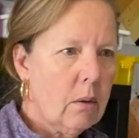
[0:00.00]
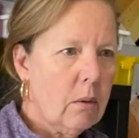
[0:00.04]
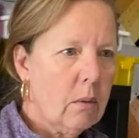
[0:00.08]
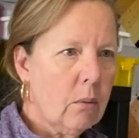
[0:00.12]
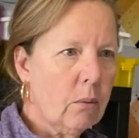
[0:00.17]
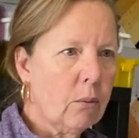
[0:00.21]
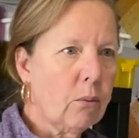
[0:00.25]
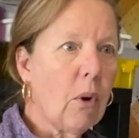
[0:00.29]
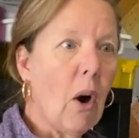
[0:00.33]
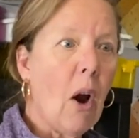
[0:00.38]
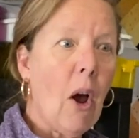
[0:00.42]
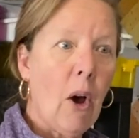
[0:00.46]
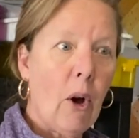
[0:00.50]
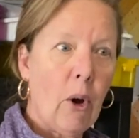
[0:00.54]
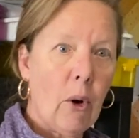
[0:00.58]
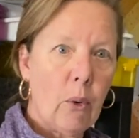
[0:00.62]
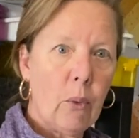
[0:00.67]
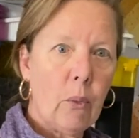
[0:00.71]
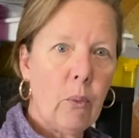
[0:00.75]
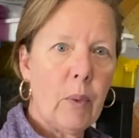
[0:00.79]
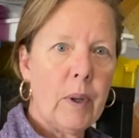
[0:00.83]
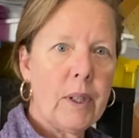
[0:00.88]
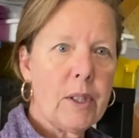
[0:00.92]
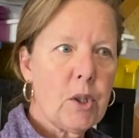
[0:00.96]
row,
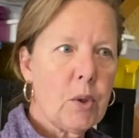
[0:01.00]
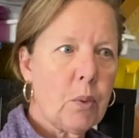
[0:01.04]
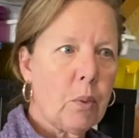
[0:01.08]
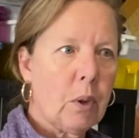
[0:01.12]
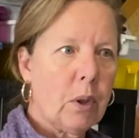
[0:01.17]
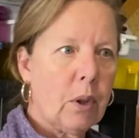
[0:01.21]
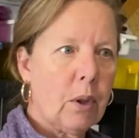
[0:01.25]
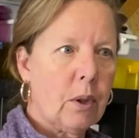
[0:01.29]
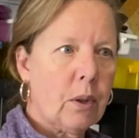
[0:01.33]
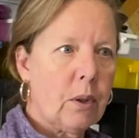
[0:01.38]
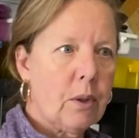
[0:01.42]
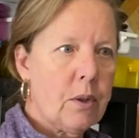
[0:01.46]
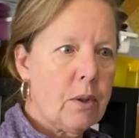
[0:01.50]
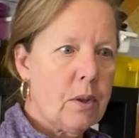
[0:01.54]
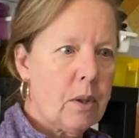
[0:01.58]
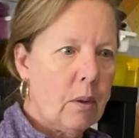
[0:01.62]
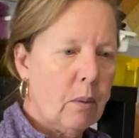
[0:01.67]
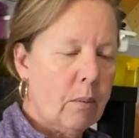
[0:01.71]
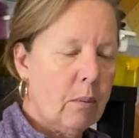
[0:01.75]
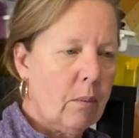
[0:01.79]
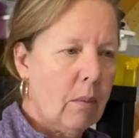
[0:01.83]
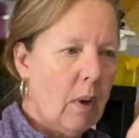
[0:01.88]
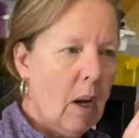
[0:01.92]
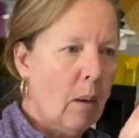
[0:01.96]
which were
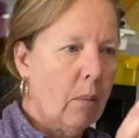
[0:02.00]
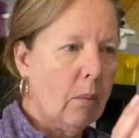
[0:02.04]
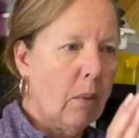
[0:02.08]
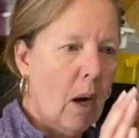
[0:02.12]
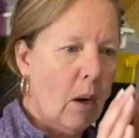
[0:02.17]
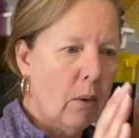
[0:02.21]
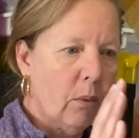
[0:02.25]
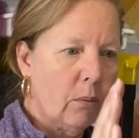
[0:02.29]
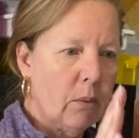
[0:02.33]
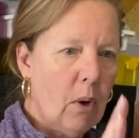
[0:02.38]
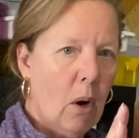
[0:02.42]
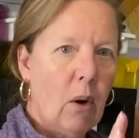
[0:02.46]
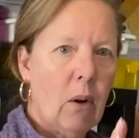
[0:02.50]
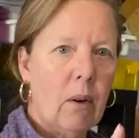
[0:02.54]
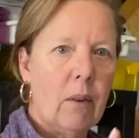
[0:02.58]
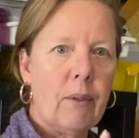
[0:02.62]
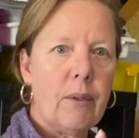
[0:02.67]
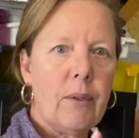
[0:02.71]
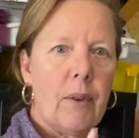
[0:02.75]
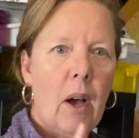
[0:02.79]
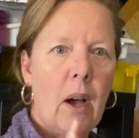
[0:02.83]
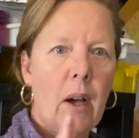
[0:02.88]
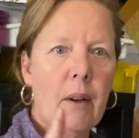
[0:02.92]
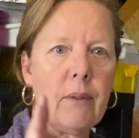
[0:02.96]
a row
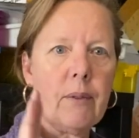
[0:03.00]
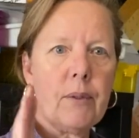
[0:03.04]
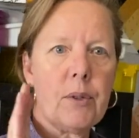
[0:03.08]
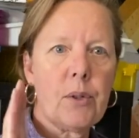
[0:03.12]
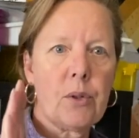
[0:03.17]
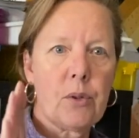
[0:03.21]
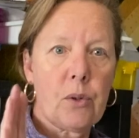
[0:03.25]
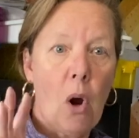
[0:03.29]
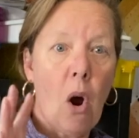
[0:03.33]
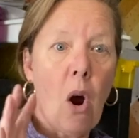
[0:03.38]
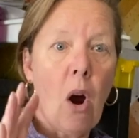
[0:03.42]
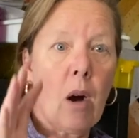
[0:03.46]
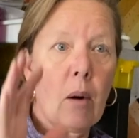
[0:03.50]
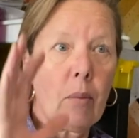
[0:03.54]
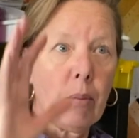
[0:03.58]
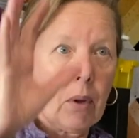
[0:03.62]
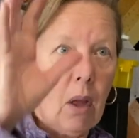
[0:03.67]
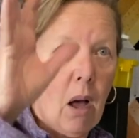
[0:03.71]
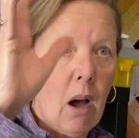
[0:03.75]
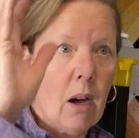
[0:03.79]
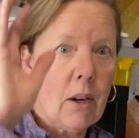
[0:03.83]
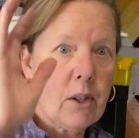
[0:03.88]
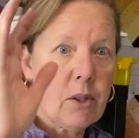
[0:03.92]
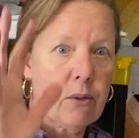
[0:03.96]
of star
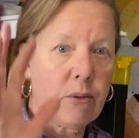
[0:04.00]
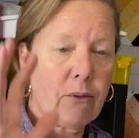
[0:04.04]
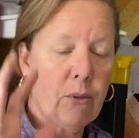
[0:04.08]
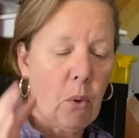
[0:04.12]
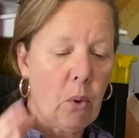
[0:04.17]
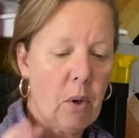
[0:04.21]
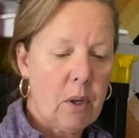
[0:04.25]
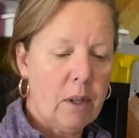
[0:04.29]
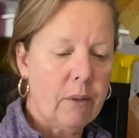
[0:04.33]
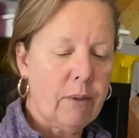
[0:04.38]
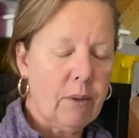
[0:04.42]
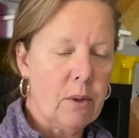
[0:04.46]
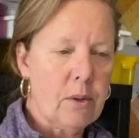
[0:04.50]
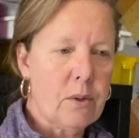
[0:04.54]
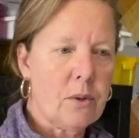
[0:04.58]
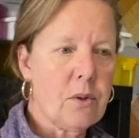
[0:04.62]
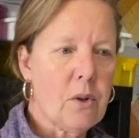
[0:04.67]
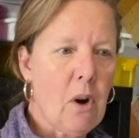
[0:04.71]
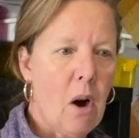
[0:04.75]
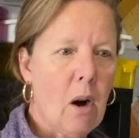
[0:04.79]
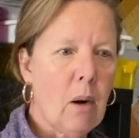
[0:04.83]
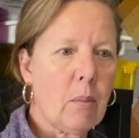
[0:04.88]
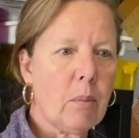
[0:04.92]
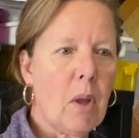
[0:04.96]
blocks, 4 different
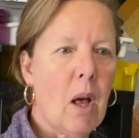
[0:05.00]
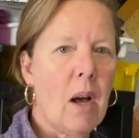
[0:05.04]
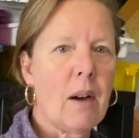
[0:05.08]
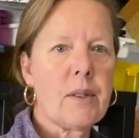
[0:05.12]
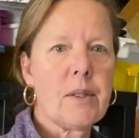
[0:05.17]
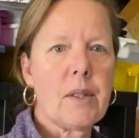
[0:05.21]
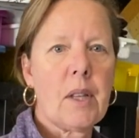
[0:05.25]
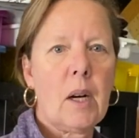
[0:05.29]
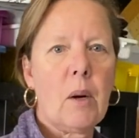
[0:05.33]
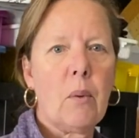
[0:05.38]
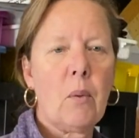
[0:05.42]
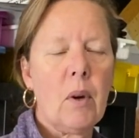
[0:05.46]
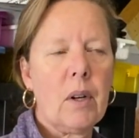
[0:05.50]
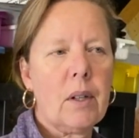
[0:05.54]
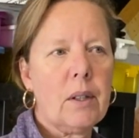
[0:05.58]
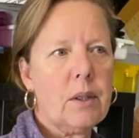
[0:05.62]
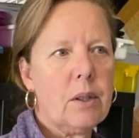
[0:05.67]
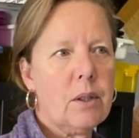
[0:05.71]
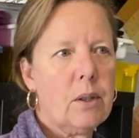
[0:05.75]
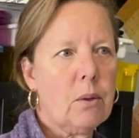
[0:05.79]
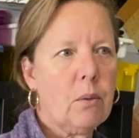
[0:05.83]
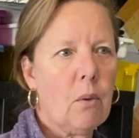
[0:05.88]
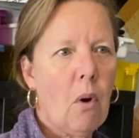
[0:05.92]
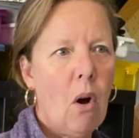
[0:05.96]
star blocks that I wanted
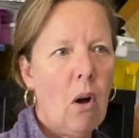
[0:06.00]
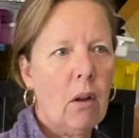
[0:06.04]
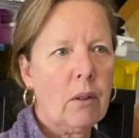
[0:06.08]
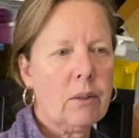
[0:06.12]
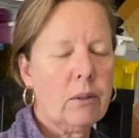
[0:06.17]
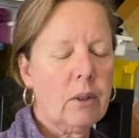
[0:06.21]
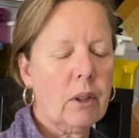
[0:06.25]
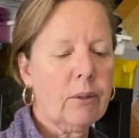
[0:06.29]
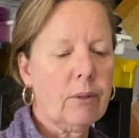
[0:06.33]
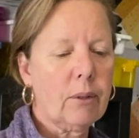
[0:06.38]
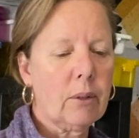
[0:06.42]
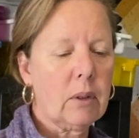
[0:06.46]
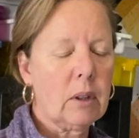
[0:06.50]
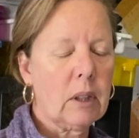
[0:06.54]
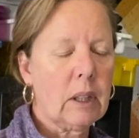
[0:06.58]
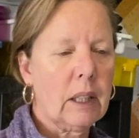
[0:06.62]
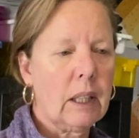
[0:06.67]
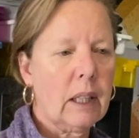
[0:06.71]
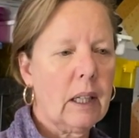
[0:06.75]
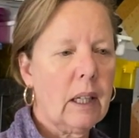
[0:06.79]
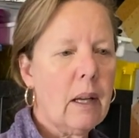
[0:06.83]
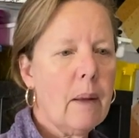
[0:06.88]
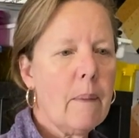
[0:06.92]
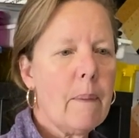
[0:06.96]
to do all
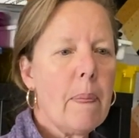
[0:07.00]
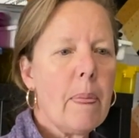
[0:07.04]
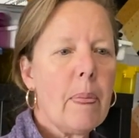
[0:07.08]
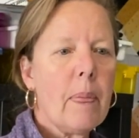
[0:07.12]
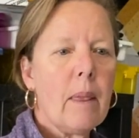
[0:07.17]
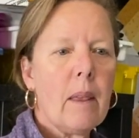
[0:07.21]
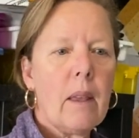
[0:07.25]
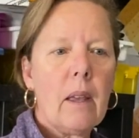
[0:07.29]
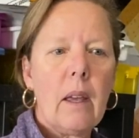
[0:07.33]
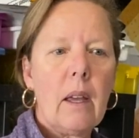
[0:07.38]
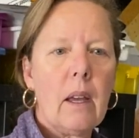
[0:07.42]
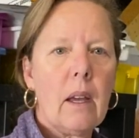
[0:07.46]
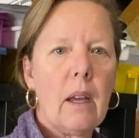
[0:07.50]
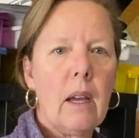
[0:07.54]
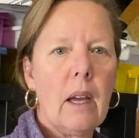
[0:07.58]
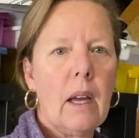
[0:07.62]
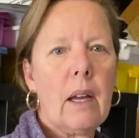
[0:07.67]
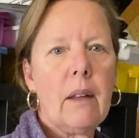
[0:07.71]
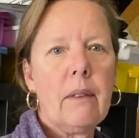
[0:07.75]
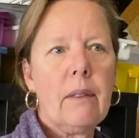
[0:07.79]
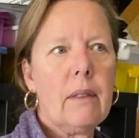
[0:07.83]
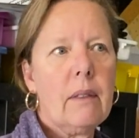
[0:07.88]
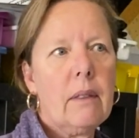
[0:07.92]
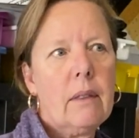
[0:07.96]
differently.
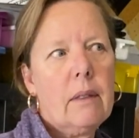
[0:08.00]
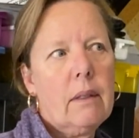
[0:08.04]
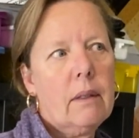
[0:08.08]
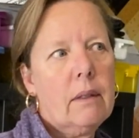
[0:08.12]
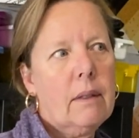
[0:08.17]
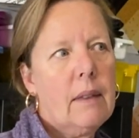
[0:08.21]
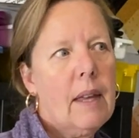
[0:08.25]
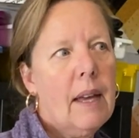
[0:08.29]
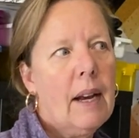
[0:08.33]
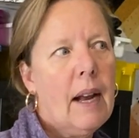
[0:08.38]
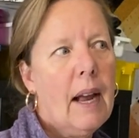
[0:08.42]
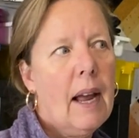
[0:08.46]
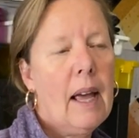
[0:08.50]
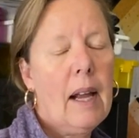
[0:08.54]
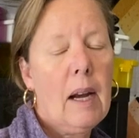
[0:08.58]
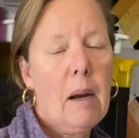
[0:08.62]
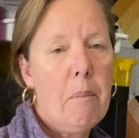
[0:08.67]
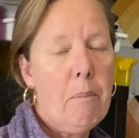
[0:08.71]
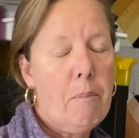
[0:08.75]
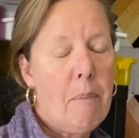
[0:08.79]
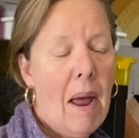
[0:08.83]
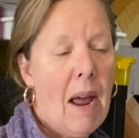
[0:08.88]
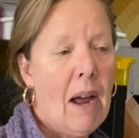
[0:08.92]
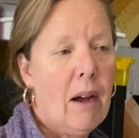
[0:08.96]
And then I had
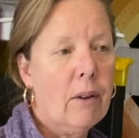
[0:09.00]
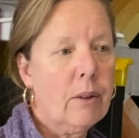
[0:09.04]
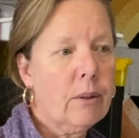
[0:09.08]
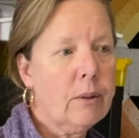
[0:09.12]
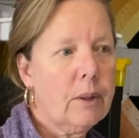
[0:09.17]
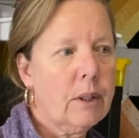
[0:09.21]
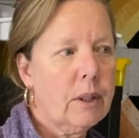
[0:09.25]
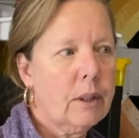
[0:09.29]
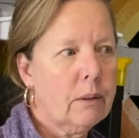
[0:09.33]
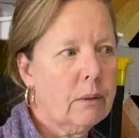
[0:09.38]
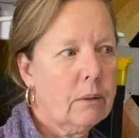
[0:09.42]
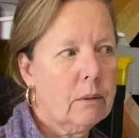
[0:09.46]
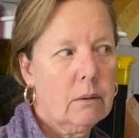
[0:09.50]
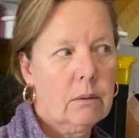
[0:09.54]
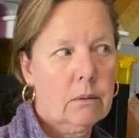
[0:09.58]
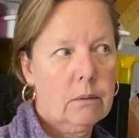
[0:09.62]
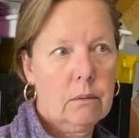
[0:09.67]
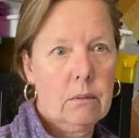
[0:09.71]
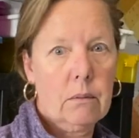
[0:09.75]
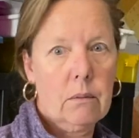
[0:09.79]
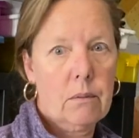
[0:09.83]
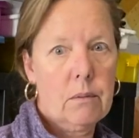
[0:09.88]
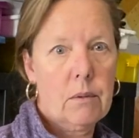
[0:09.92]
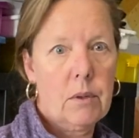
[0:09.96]
it bound and
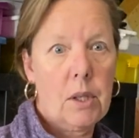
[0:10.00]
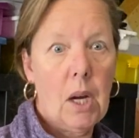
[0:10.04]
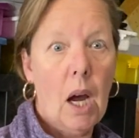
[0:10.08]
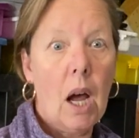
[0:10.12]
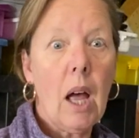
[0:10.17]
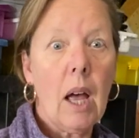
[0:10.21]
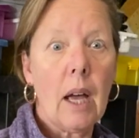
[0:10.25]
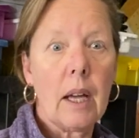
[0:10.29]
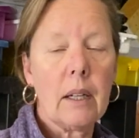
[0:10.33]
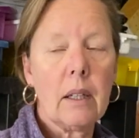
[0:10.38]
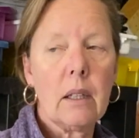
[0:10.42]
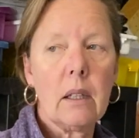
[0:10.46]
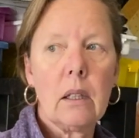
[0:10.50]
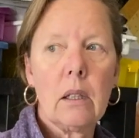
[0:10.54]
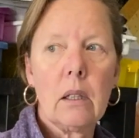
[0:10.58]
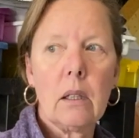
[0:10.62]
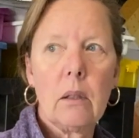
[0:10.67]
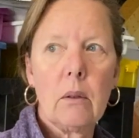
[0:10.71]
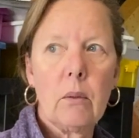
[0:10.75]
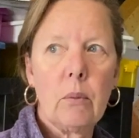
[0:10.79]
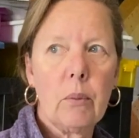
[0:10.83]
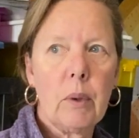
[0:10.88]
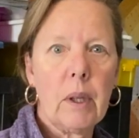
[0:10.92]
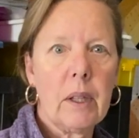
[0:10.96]
done
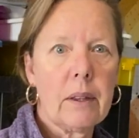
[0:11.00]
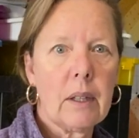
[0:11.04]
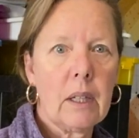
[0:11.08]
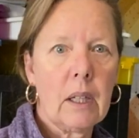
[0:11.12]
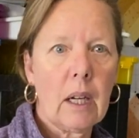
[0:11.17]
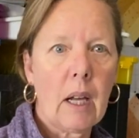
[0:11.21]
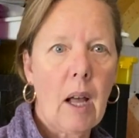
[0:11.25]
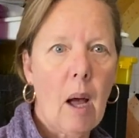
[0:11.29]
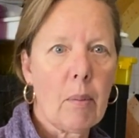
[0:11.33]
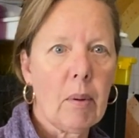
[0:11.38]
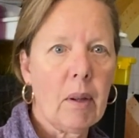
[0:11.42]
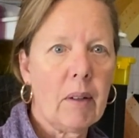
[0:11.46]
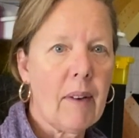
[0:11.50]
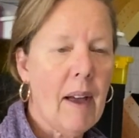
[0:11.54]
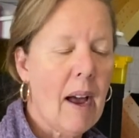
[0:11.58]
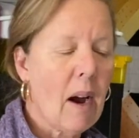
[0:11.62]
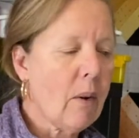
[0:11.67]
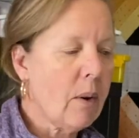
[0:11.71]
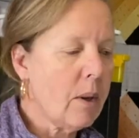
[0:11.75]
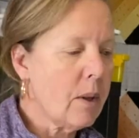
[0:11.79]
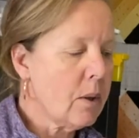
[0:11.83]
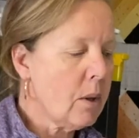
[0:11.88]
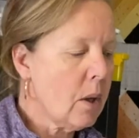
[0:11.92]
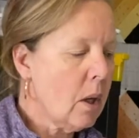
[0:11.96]
within a couple of
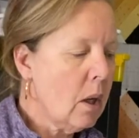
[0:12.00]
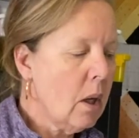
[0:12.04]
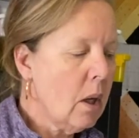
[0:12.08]
hours.